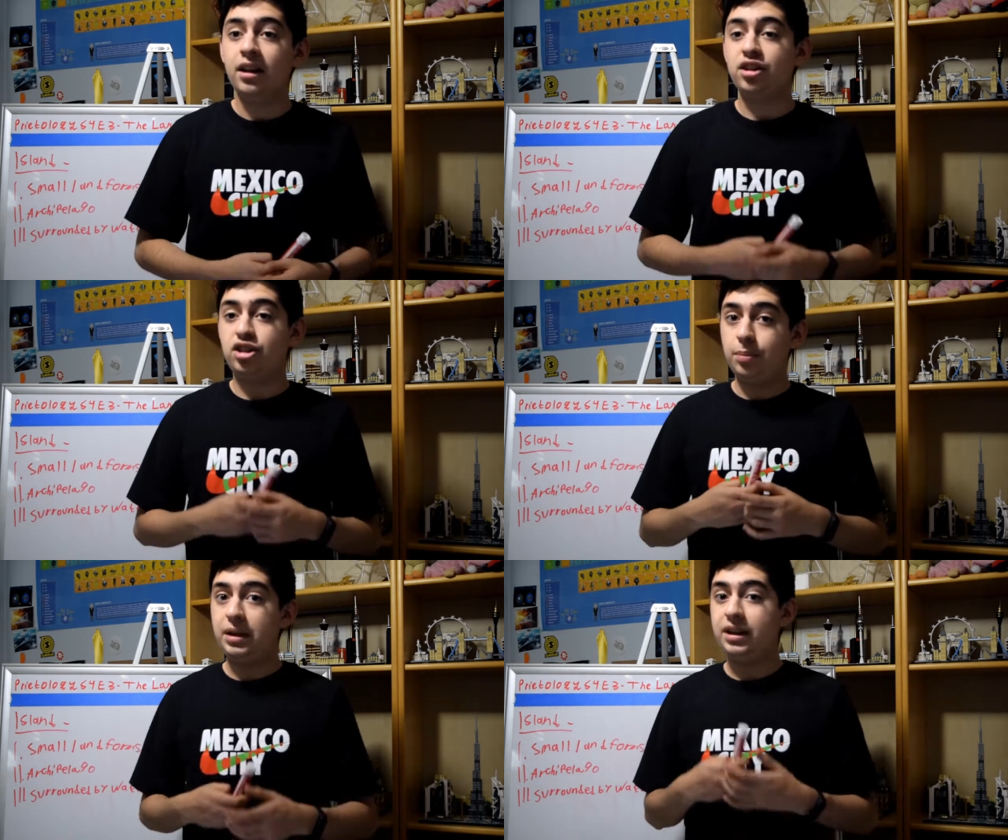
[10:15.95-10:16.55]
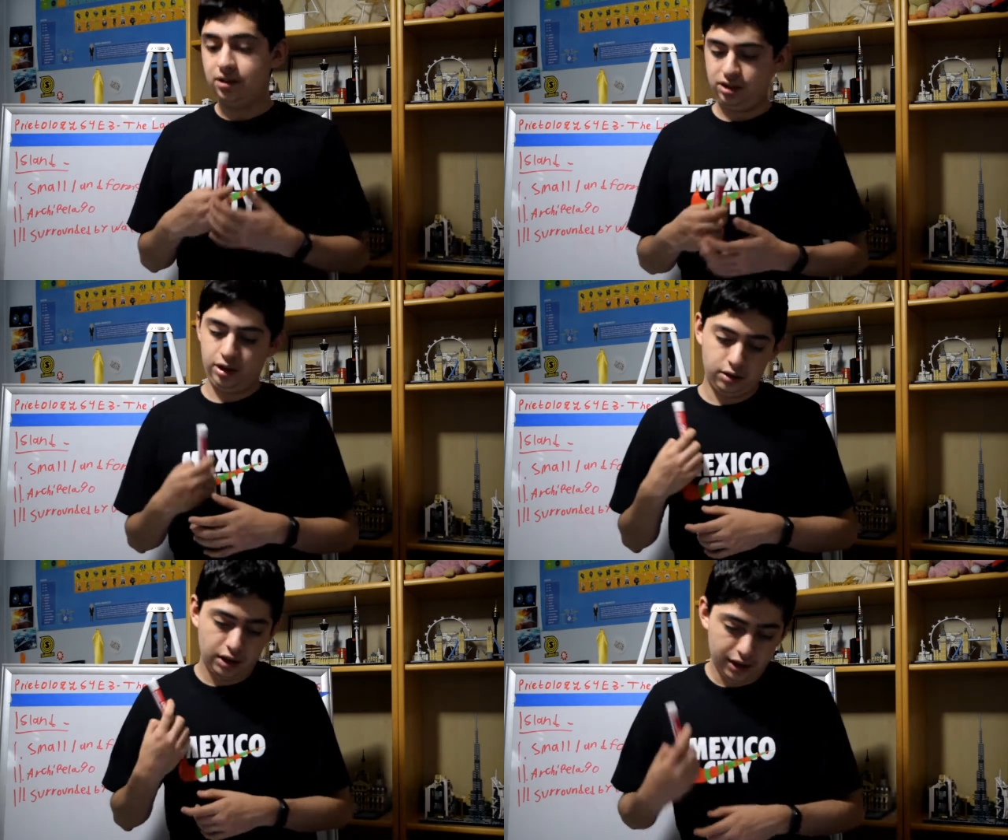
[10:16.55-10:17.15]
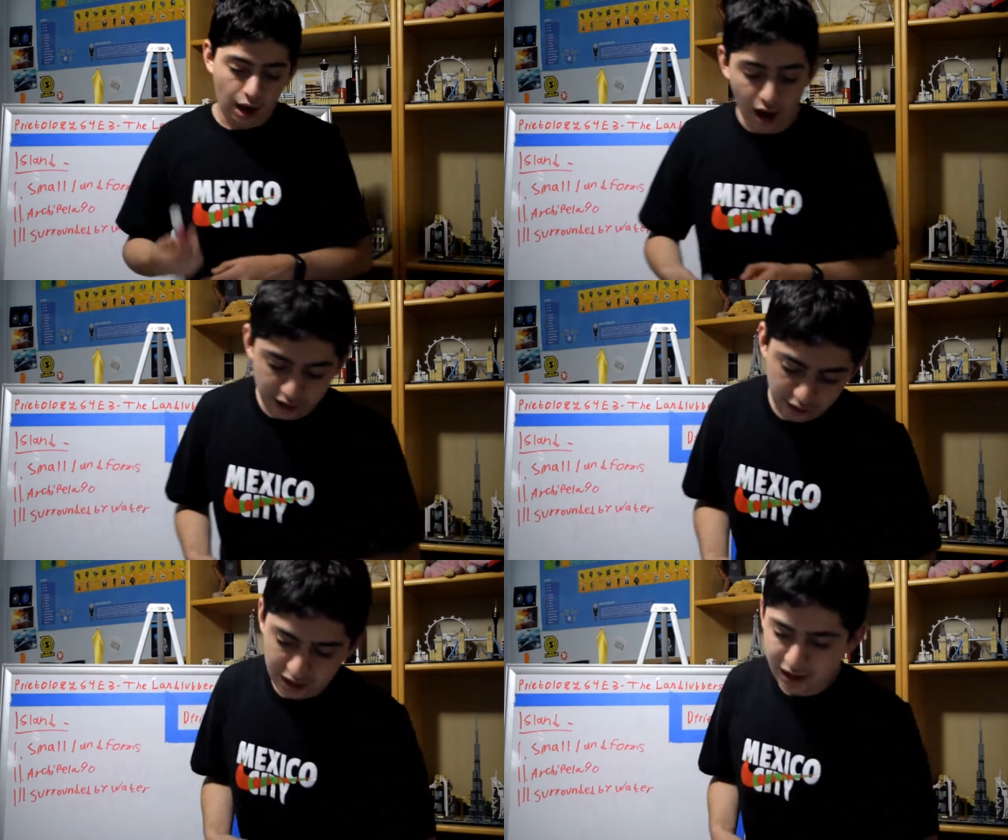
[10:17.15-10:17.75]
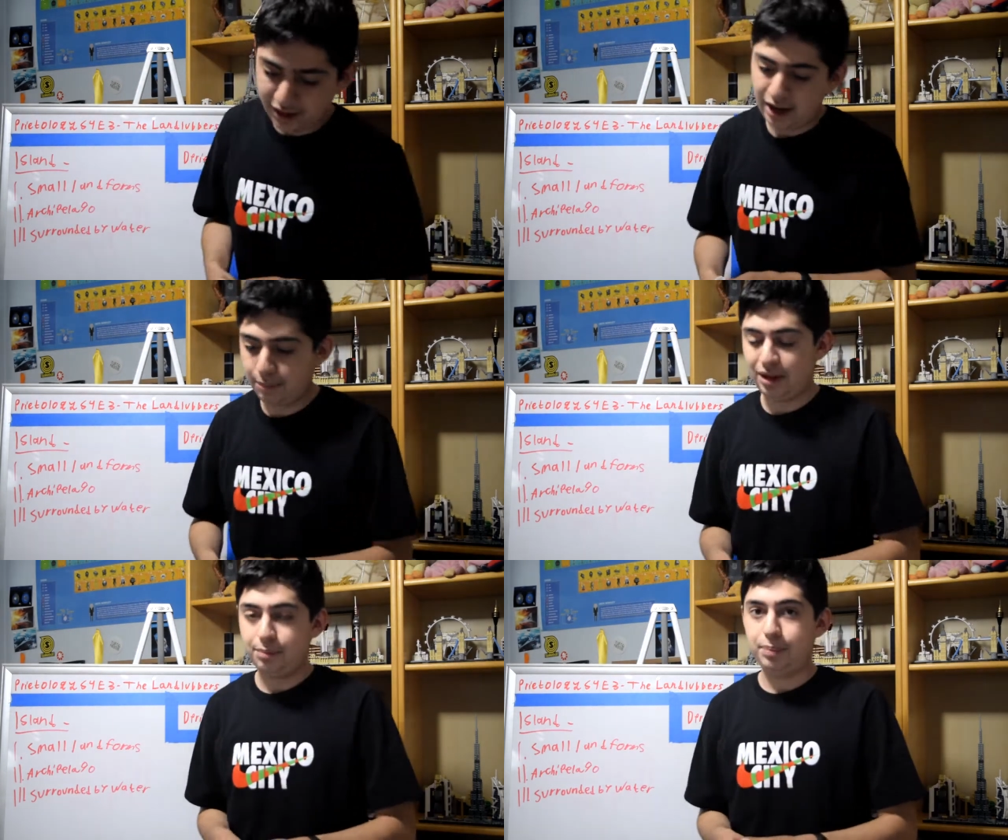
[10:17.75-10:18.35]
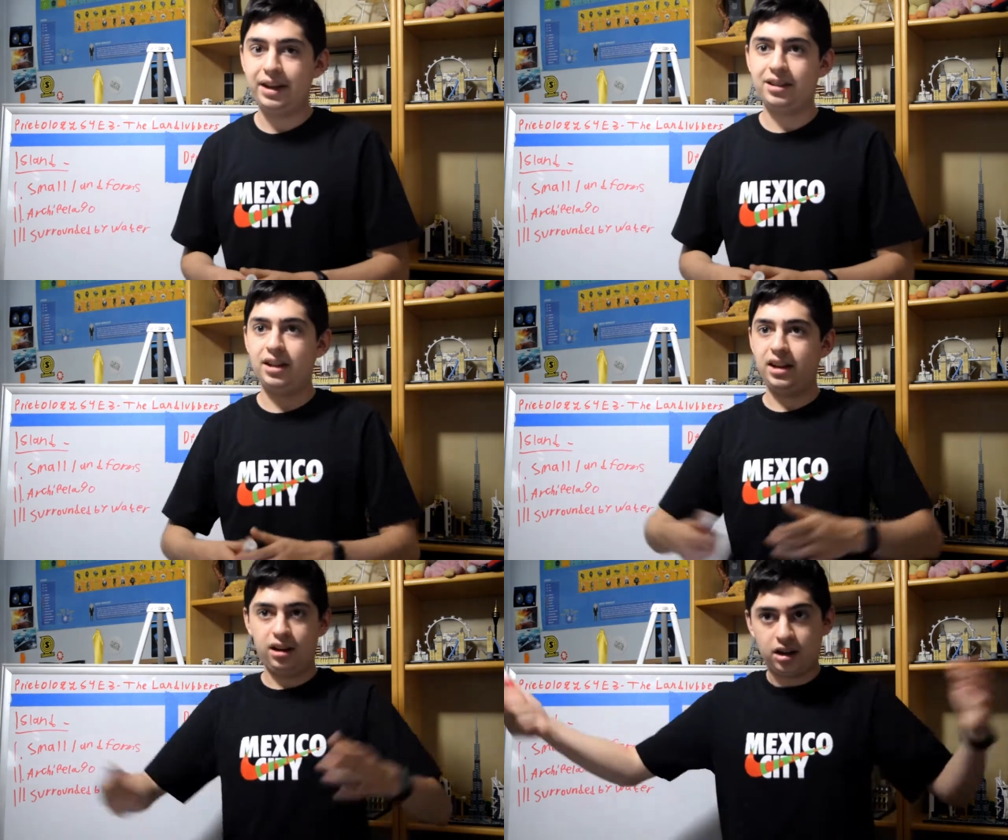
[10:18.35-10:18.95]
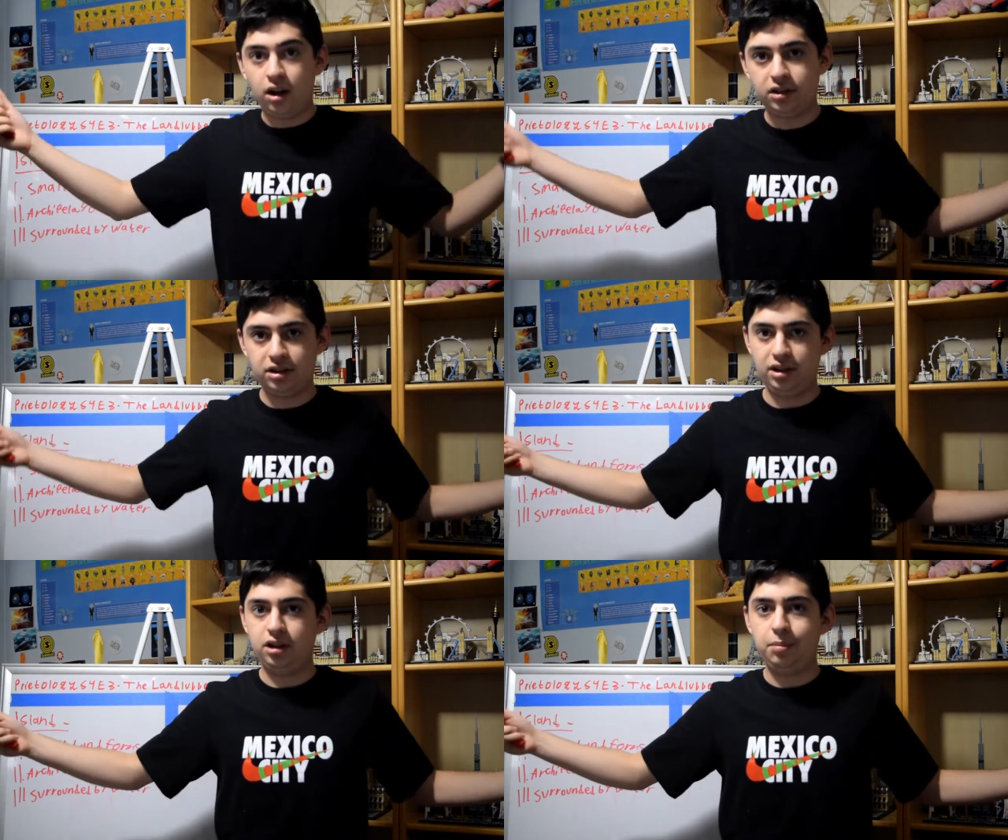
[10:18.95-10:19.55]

to be considered an island, and it can't be as big as like a continent,